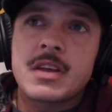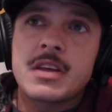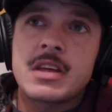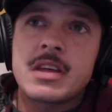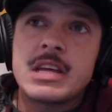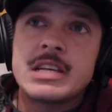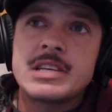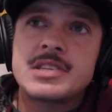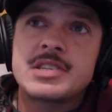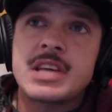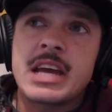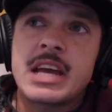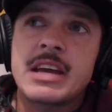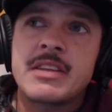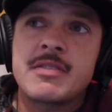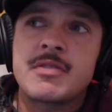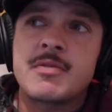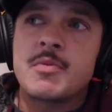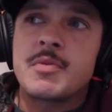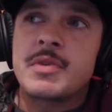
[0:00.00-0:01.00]

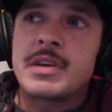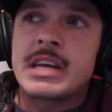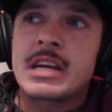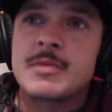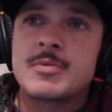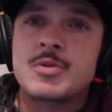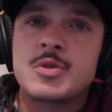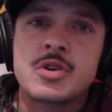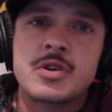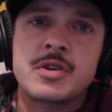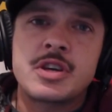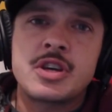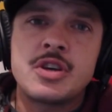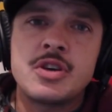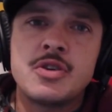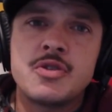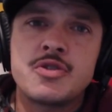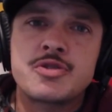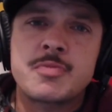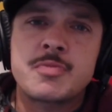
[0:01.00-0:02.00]
Say we get up to a
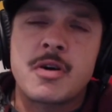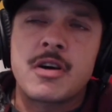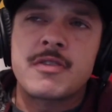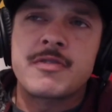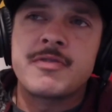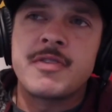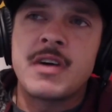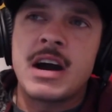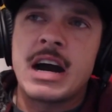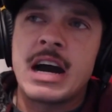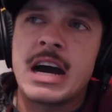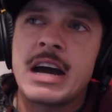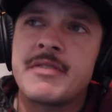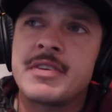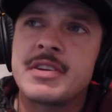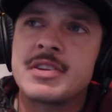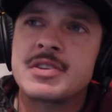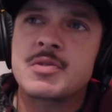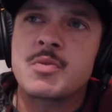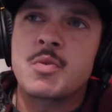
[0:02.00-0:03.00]
huge par 5
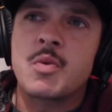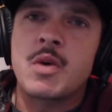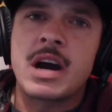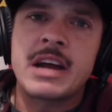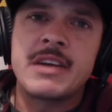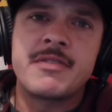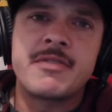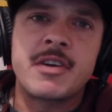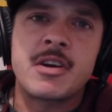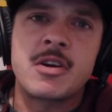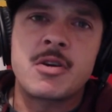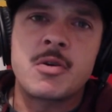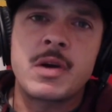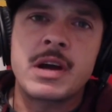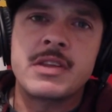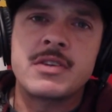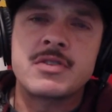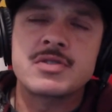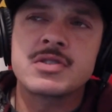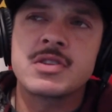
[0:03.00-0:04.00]
and it's a wide fairway
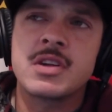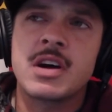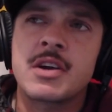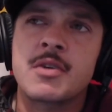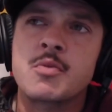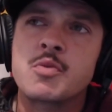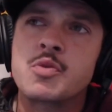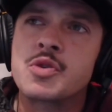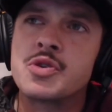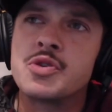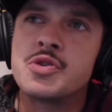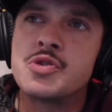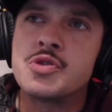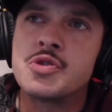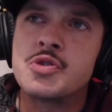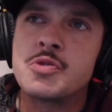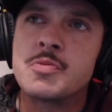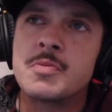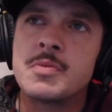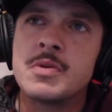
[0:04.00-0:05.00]
and there's a lot of
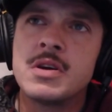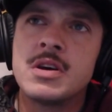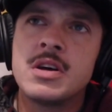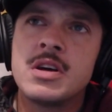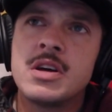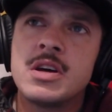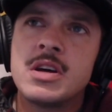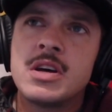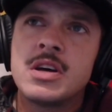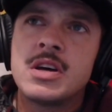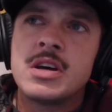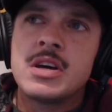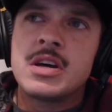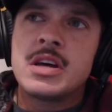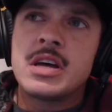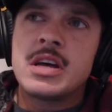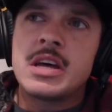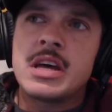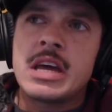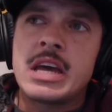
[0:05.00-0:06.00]
room,
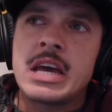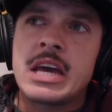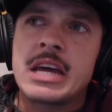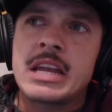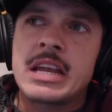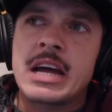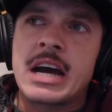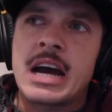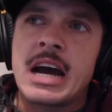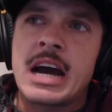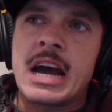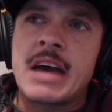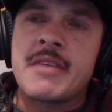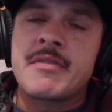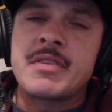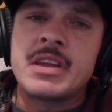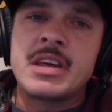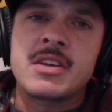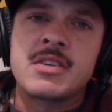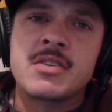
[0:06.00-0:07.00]
and I
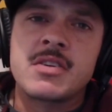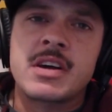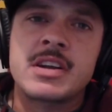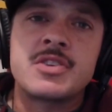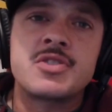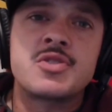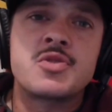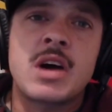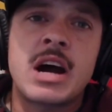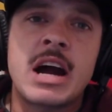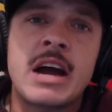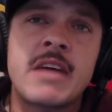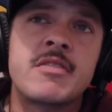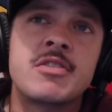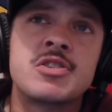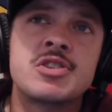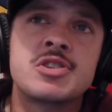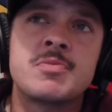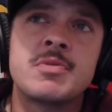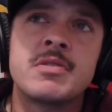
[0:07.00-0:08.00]
haven't hit a lot of
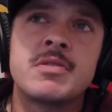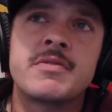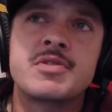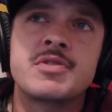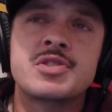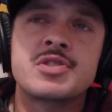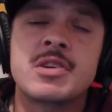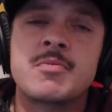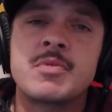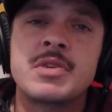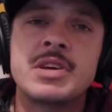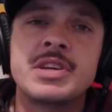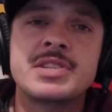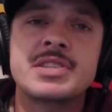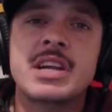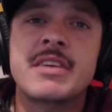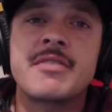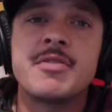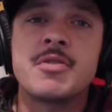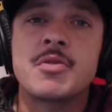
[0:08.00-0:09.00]
drivers, but for some reason
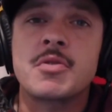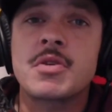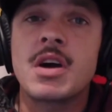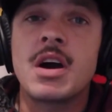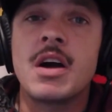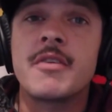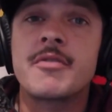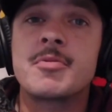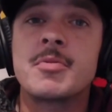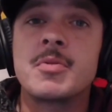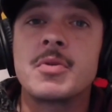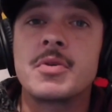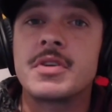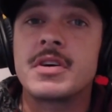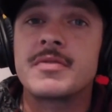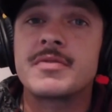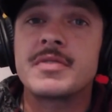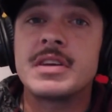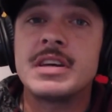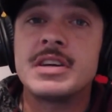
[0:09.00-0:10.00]
I feel comfortable
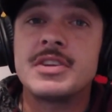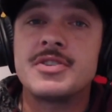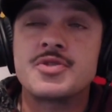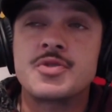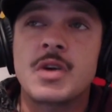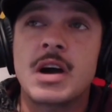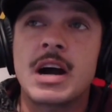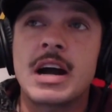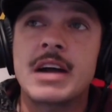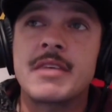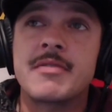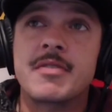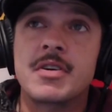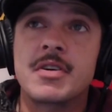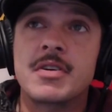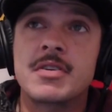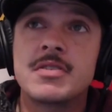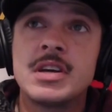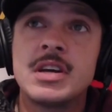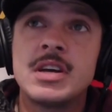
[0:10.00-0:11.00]
enough to hit driver.
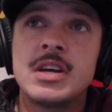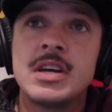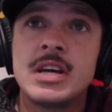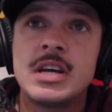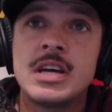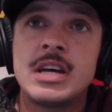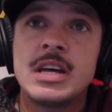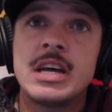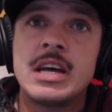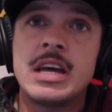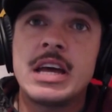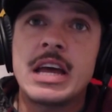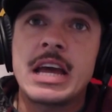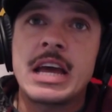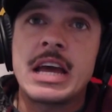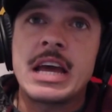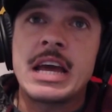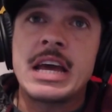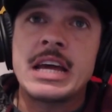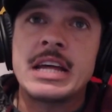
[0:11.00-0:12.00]

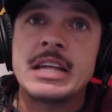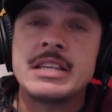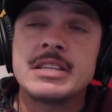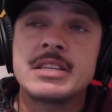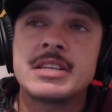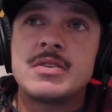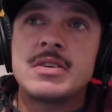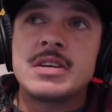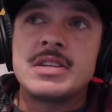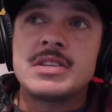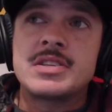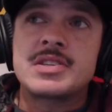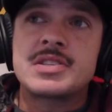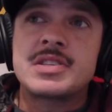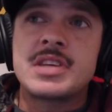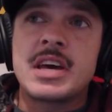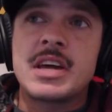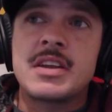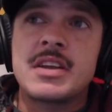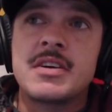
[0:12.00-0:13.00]
And
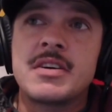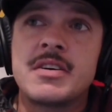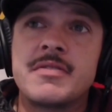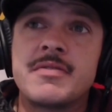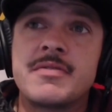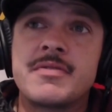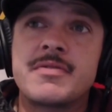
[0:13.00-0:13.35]
instead of